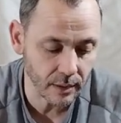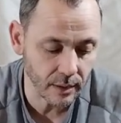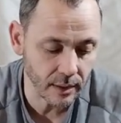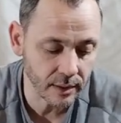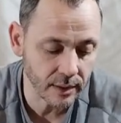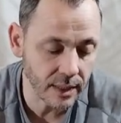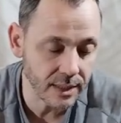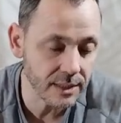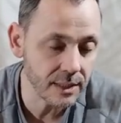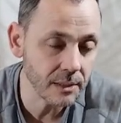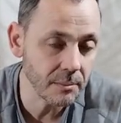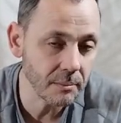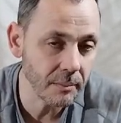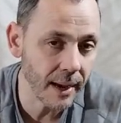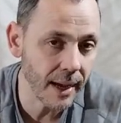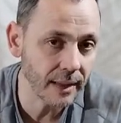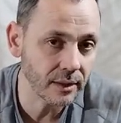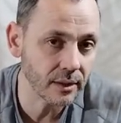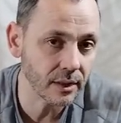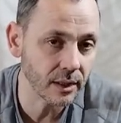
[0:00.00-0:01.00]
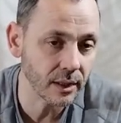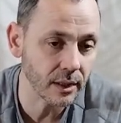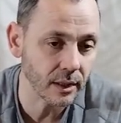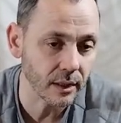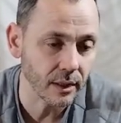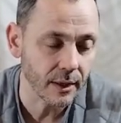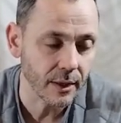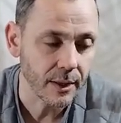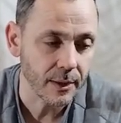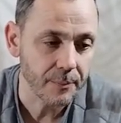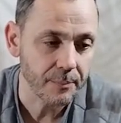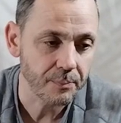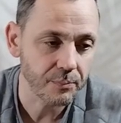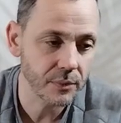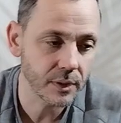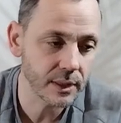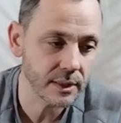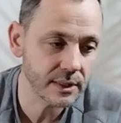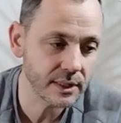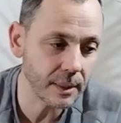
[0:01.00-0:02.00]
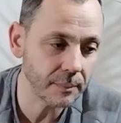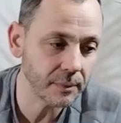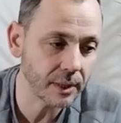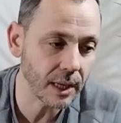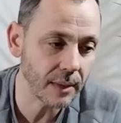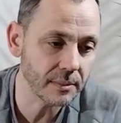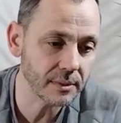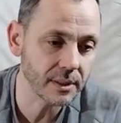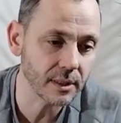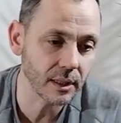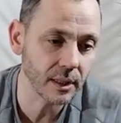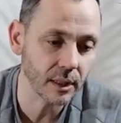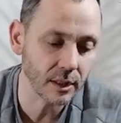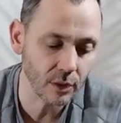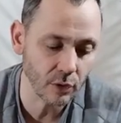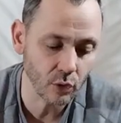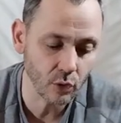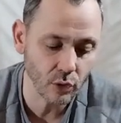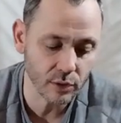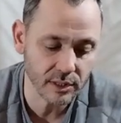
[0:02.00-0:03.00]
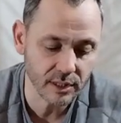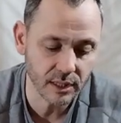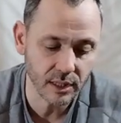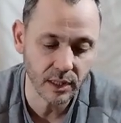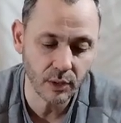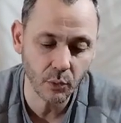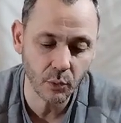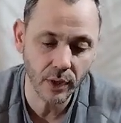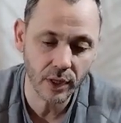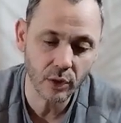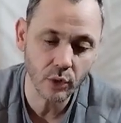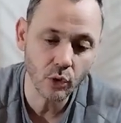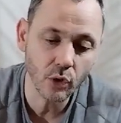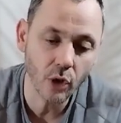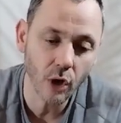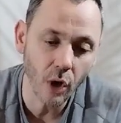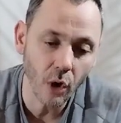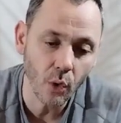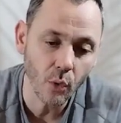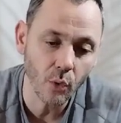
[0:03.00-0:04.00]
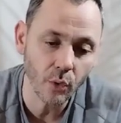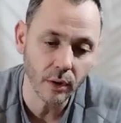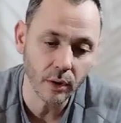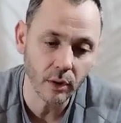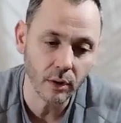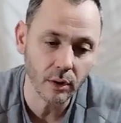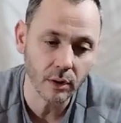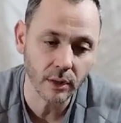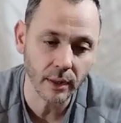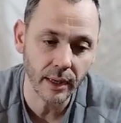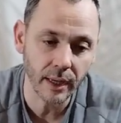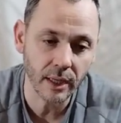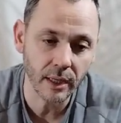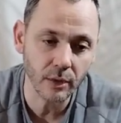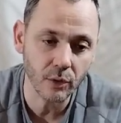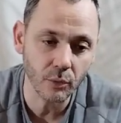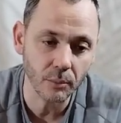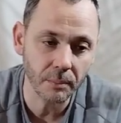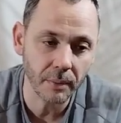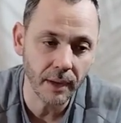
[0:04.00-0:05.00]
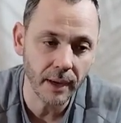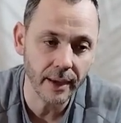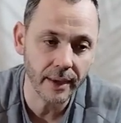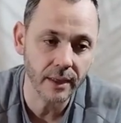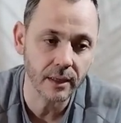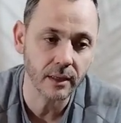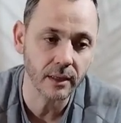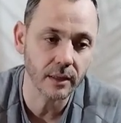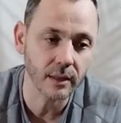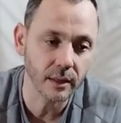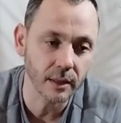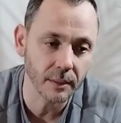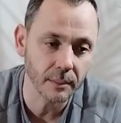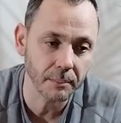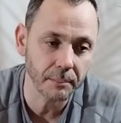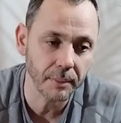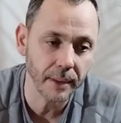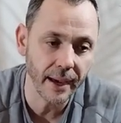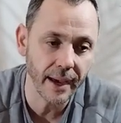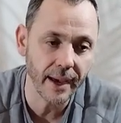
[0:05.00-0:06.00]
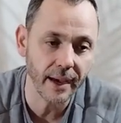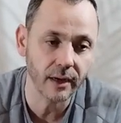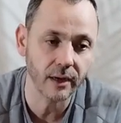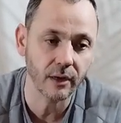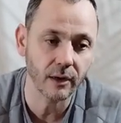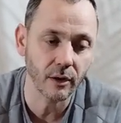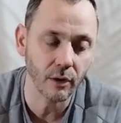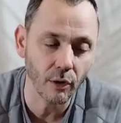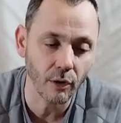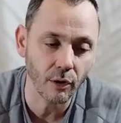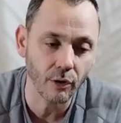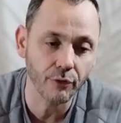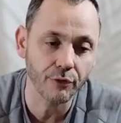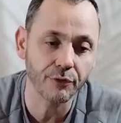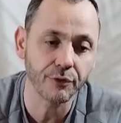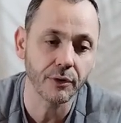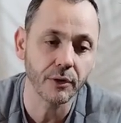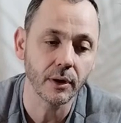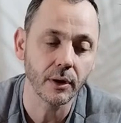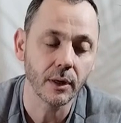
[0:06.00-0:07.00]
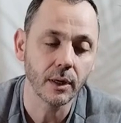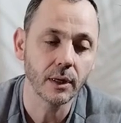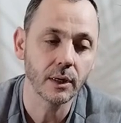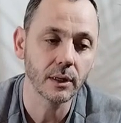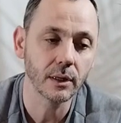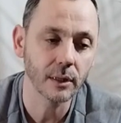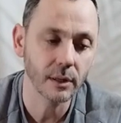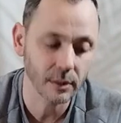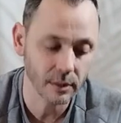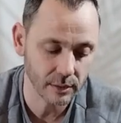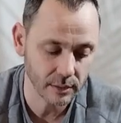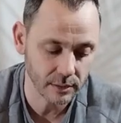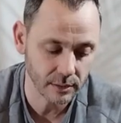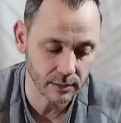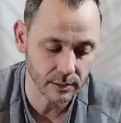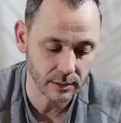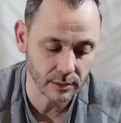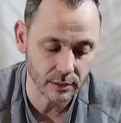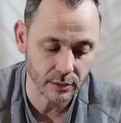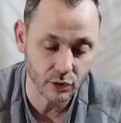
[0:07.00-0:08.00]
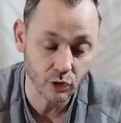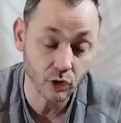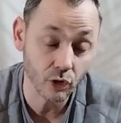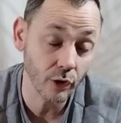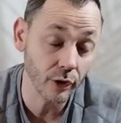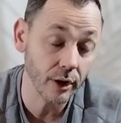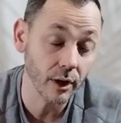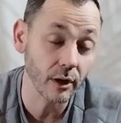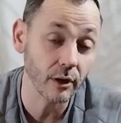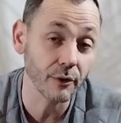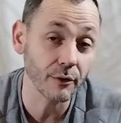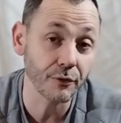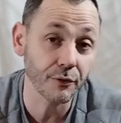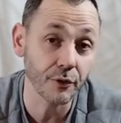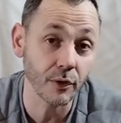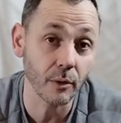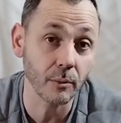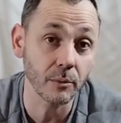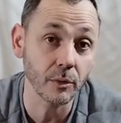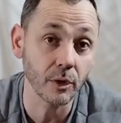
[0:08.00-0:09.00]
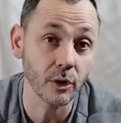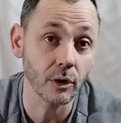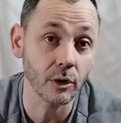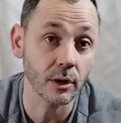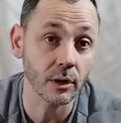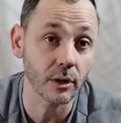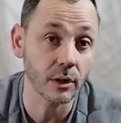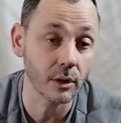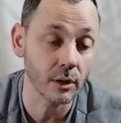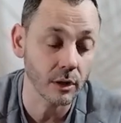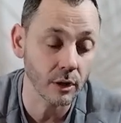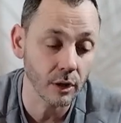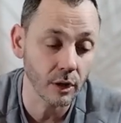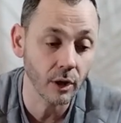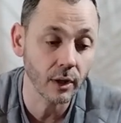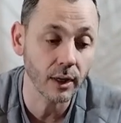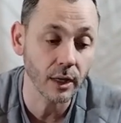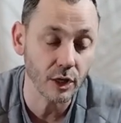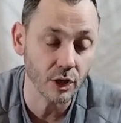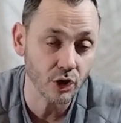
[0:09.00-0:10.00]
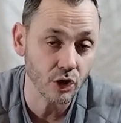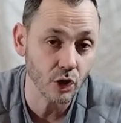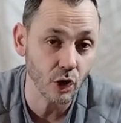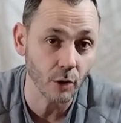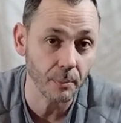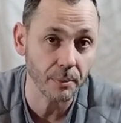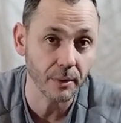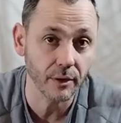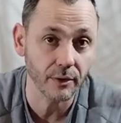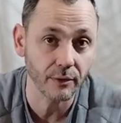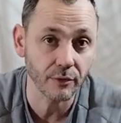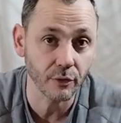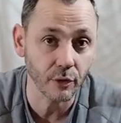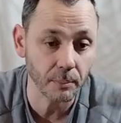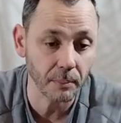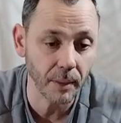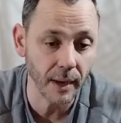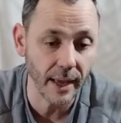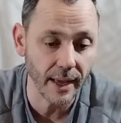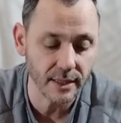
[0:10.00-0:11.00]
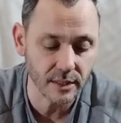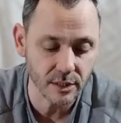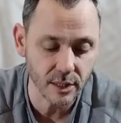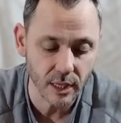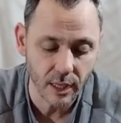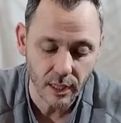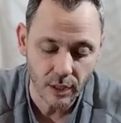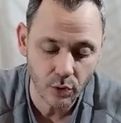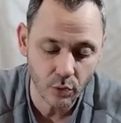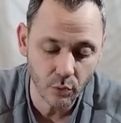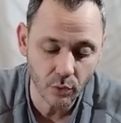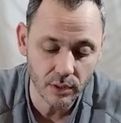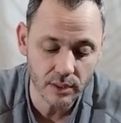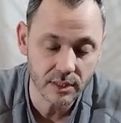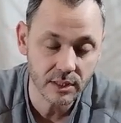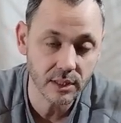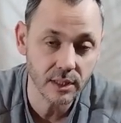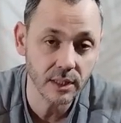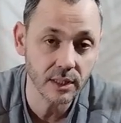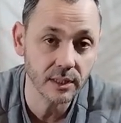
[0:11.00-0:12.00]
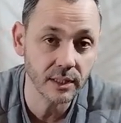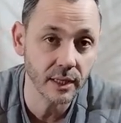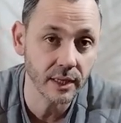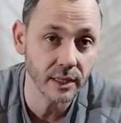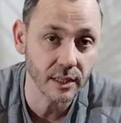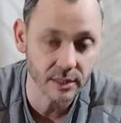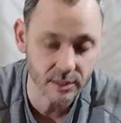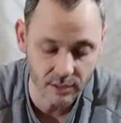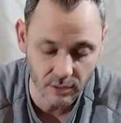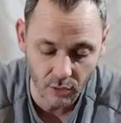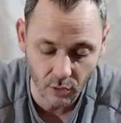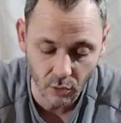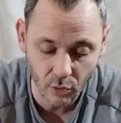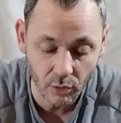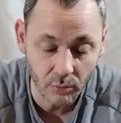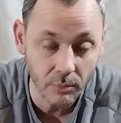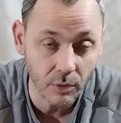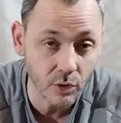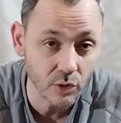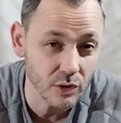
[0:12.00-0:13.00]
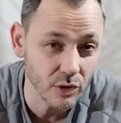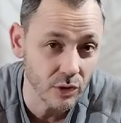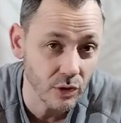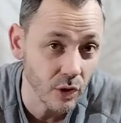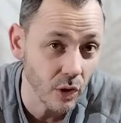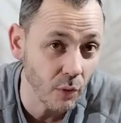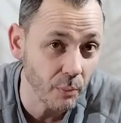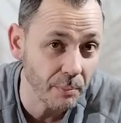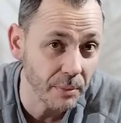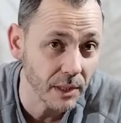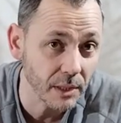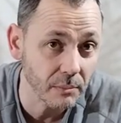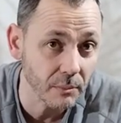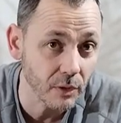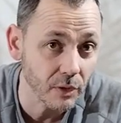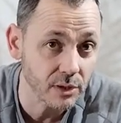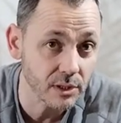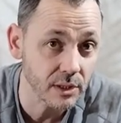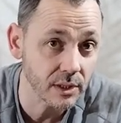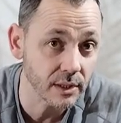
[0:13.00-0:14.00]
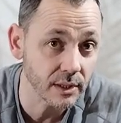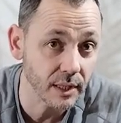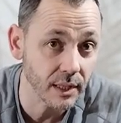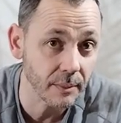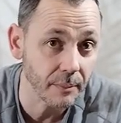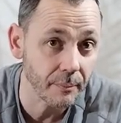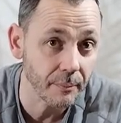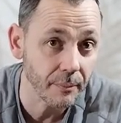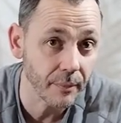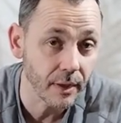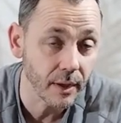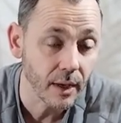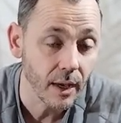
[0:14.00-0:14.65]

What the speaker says: It doesn't matter. Sometimes you'll see when you go and you buy a bag of soil from your local shop for plants, you will see there is almost no peat moss in them.